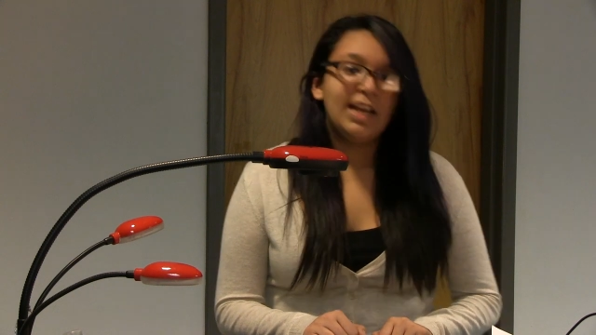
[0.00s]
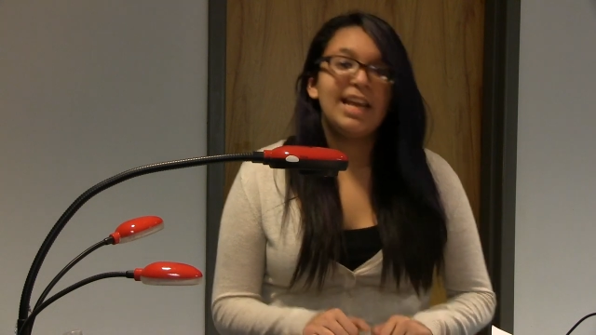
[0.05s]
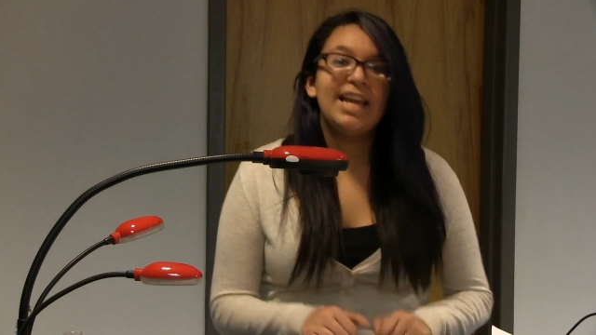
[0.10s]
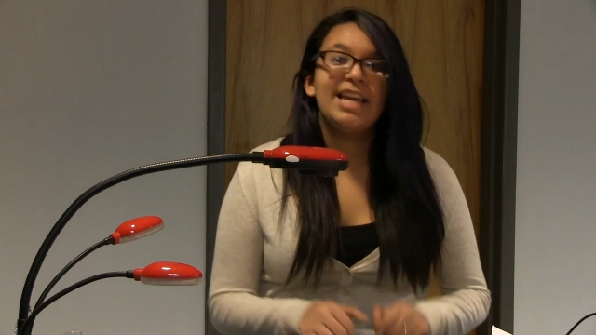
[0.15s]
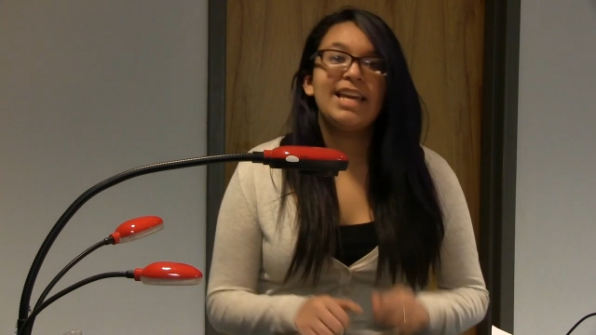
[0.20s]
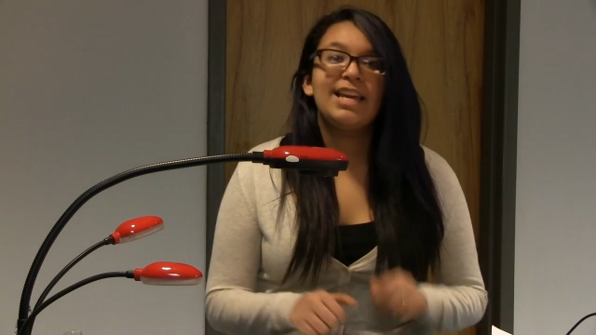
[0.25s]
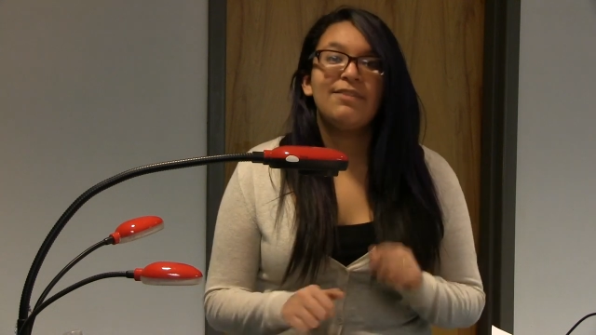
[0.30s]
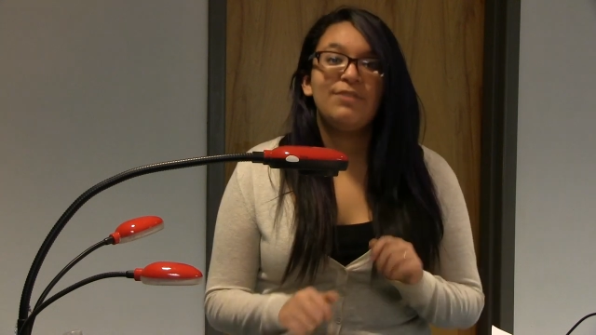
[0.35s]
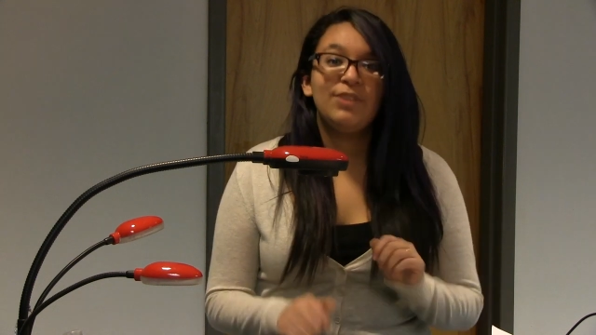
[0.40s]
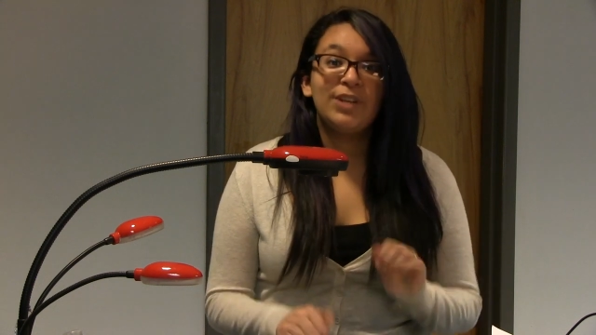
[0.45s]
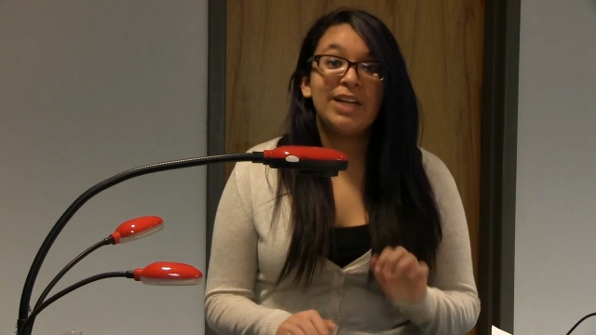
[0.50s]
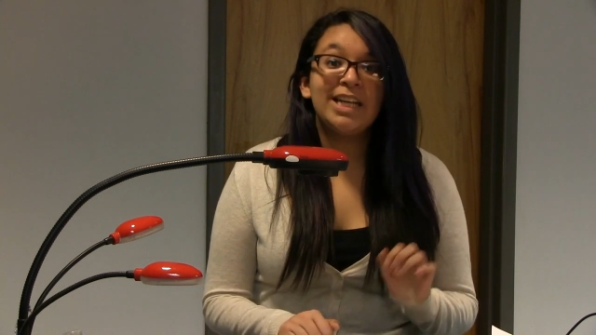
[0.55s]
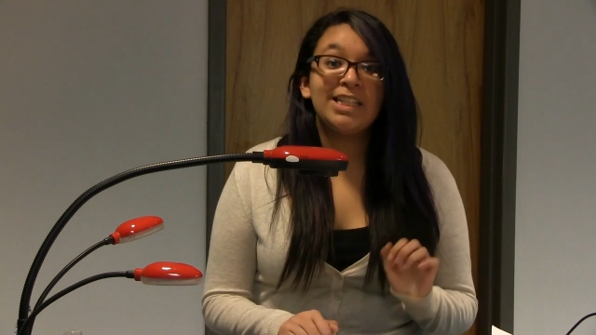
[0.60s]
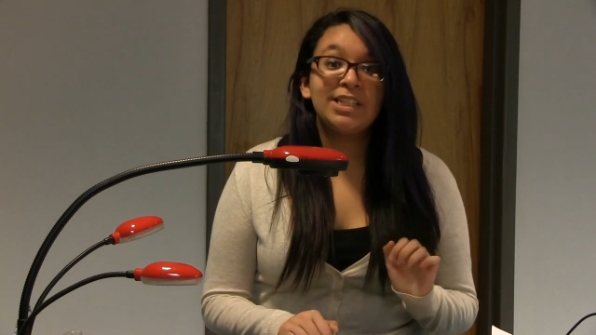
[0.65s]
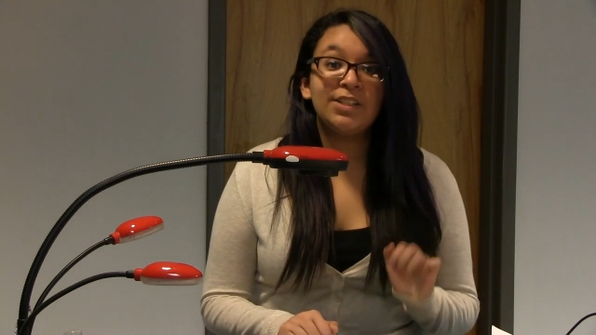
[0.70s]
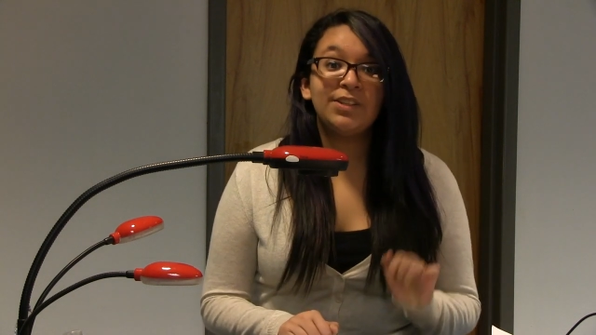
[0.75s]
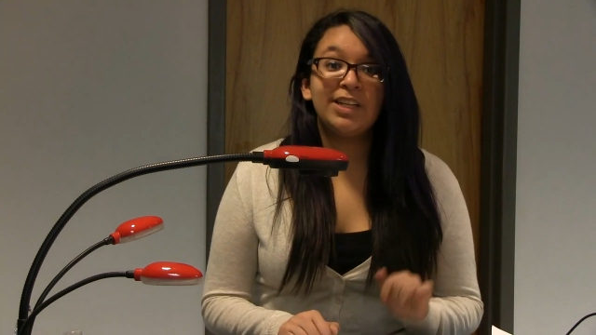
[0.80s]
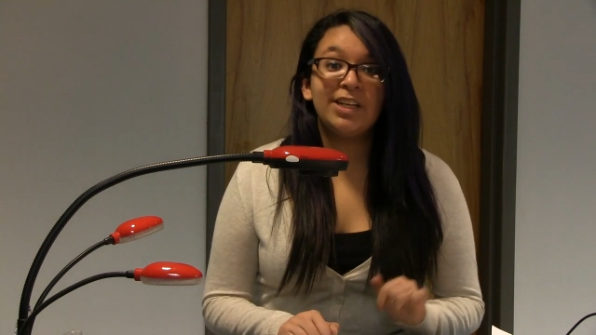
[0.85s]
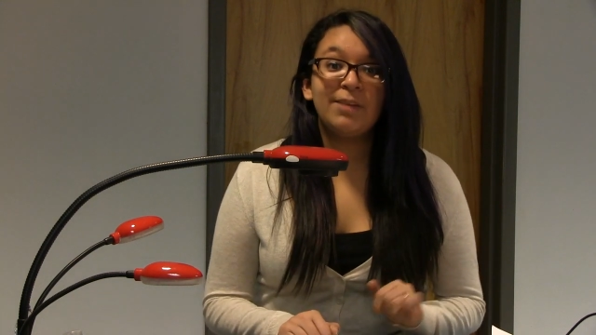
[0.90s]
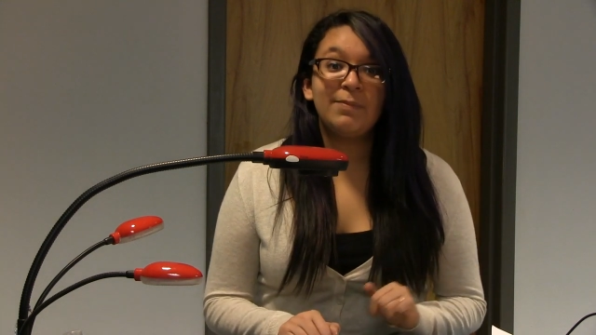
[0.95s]
Hey, if you guys
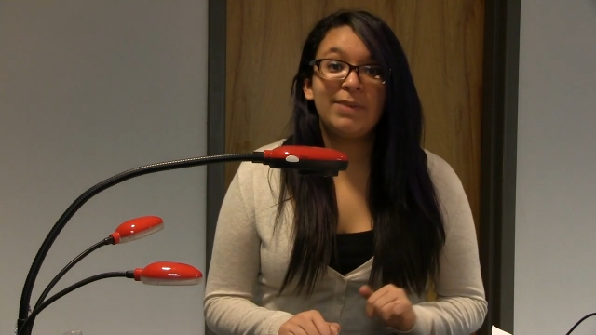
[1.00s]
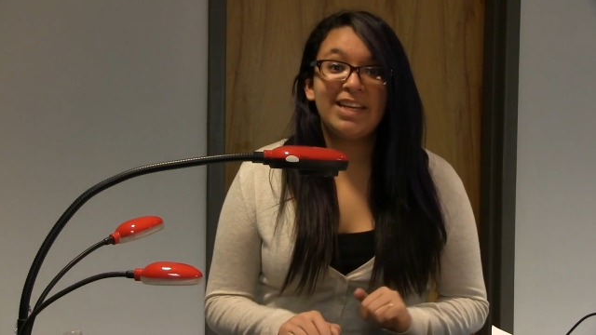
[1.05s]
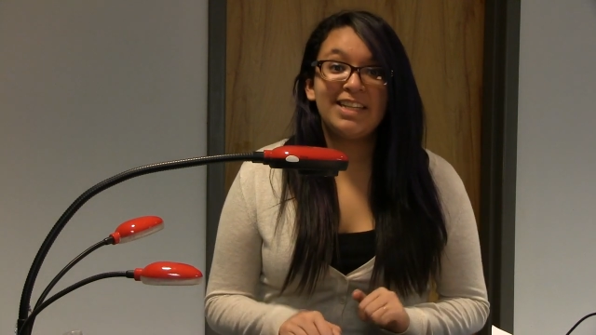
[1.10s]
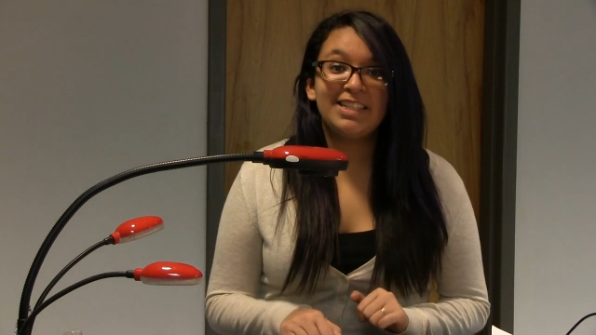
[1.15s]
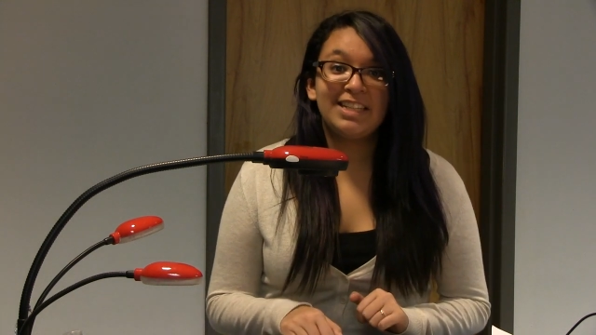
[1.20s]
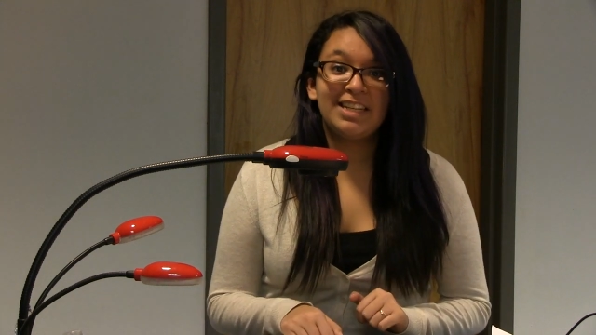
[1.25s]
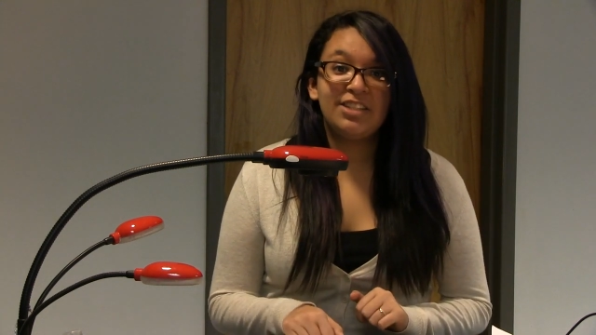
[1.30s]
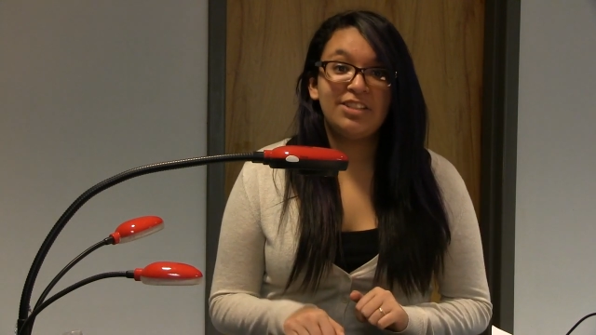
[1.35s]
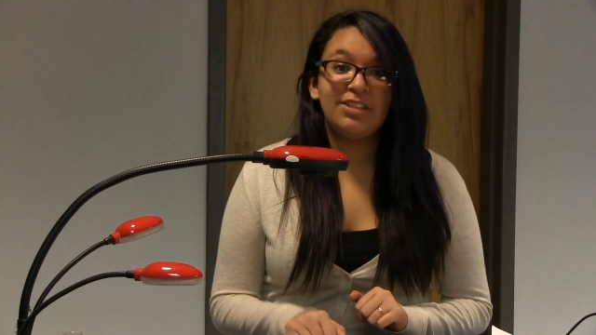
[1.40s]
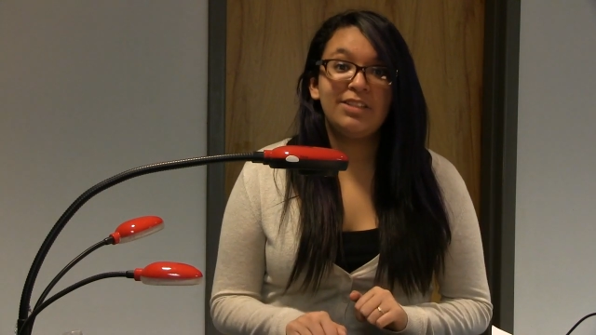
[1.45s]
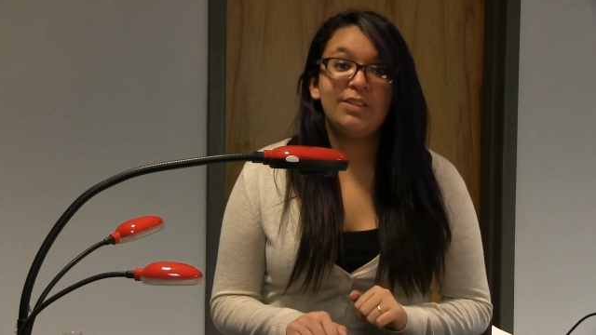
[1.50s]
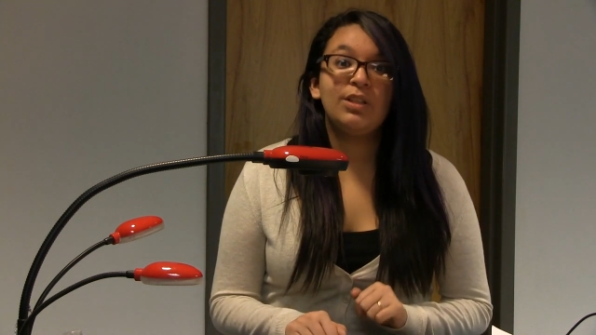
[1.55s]
aren't gonna pay attention,